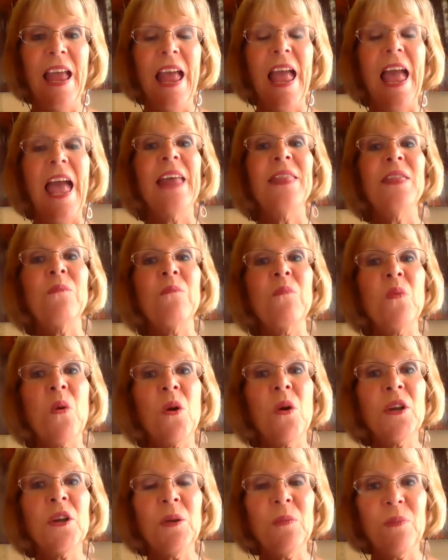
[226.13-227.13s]
And the more
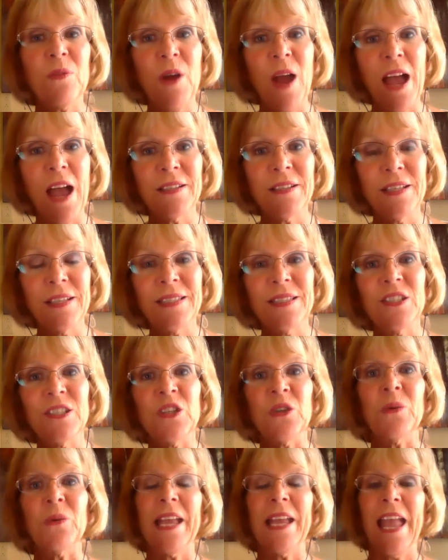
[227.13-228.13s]
you practice
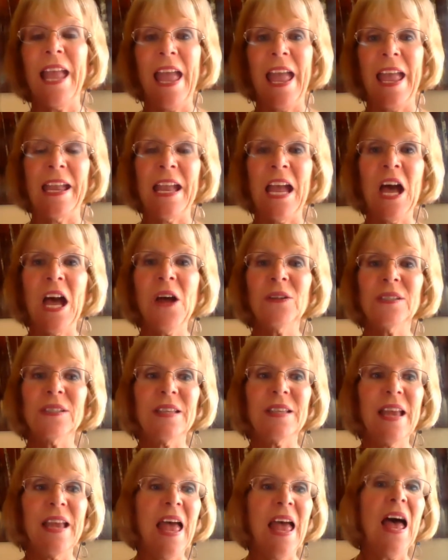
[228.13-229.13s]
doing Hangouts,
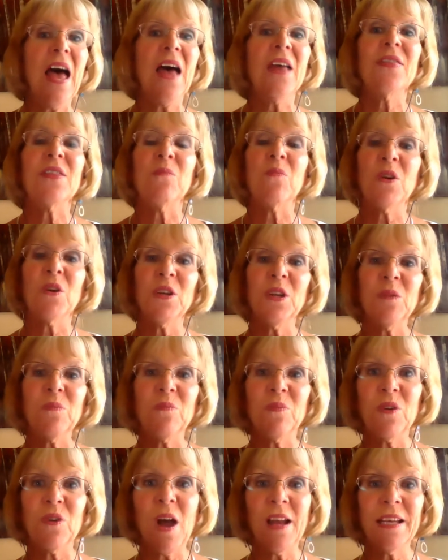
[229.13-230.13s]
the more you
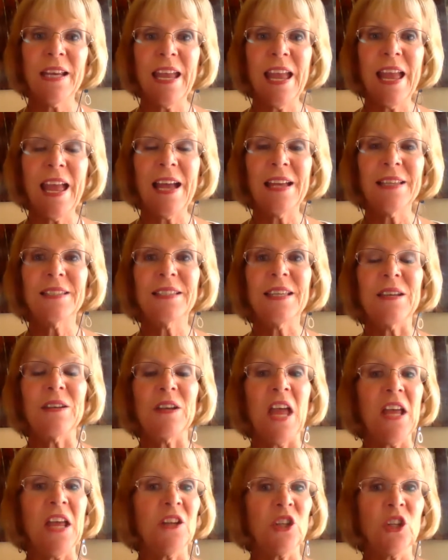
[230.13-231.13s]
broadcast
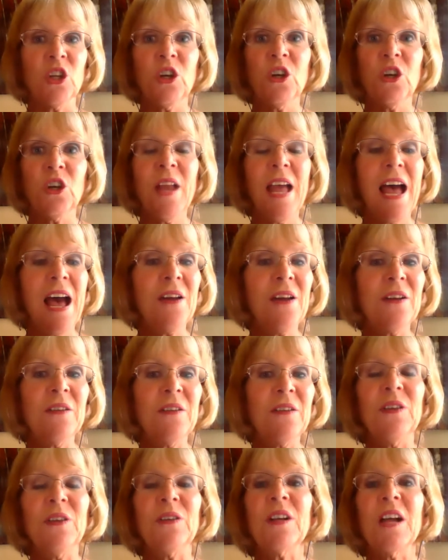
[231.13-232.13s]
and learn how to
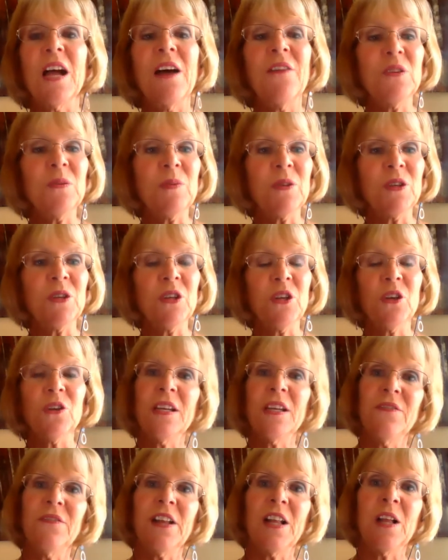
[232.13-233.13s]
feel comfortable, you're going to
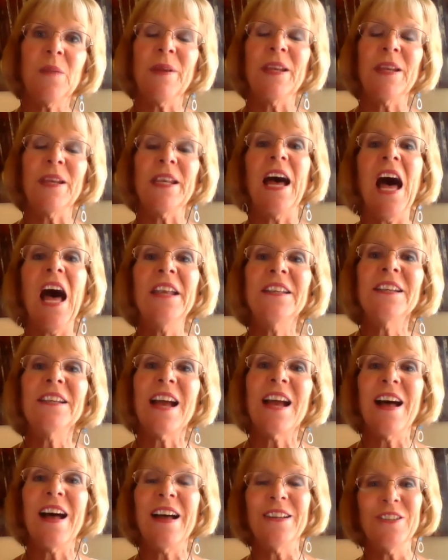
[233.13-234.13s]
develop an
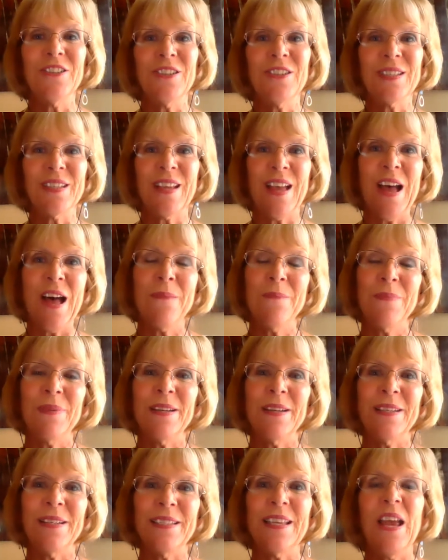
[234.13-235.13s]
unconscious
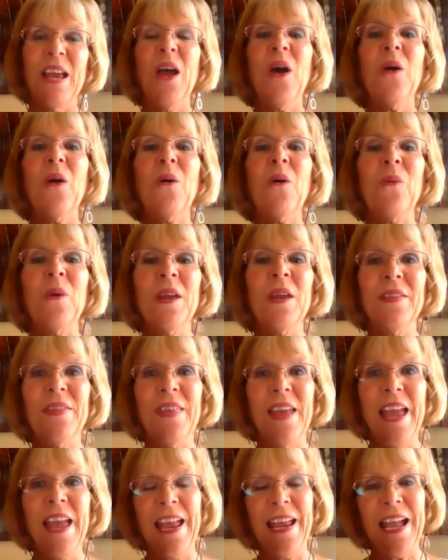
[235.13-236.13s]
competence with the
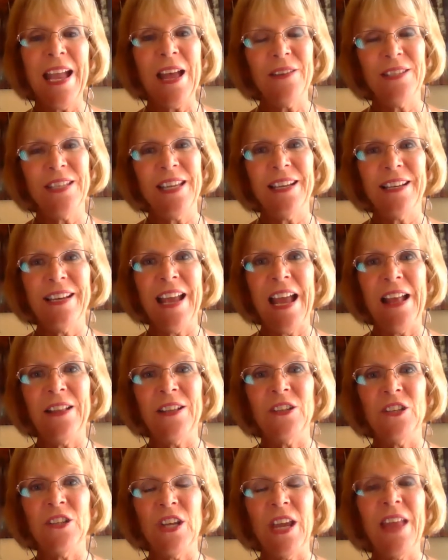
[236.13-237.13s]
Hangout
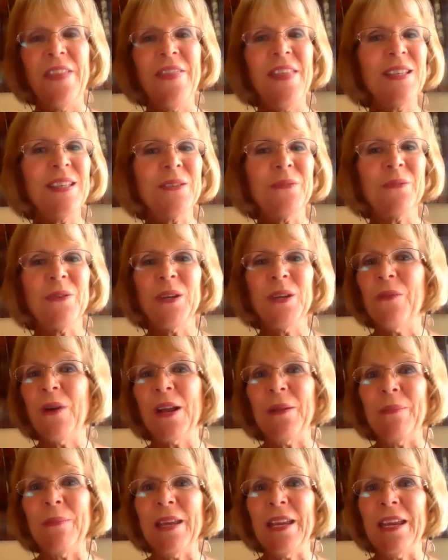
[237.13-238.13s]
technology. And that's where you want
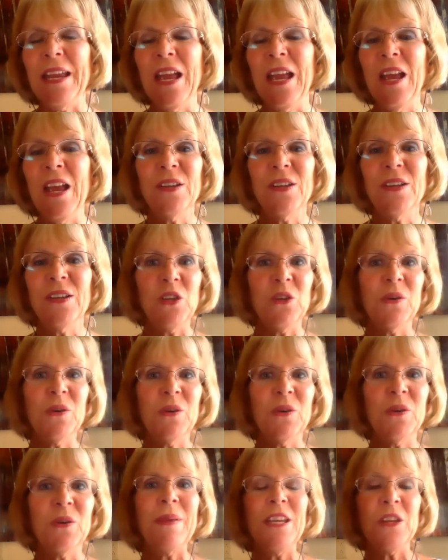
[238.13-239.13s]
to be so you can
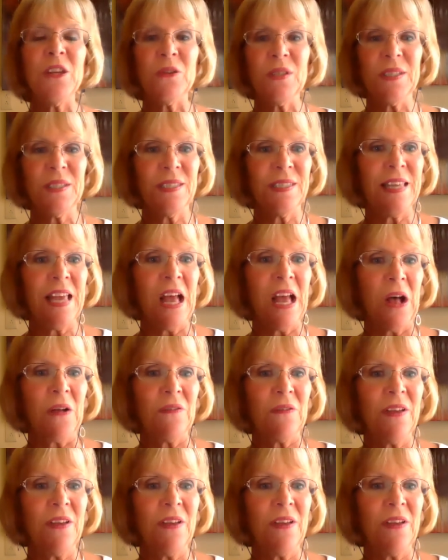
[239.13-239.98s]
be yourself.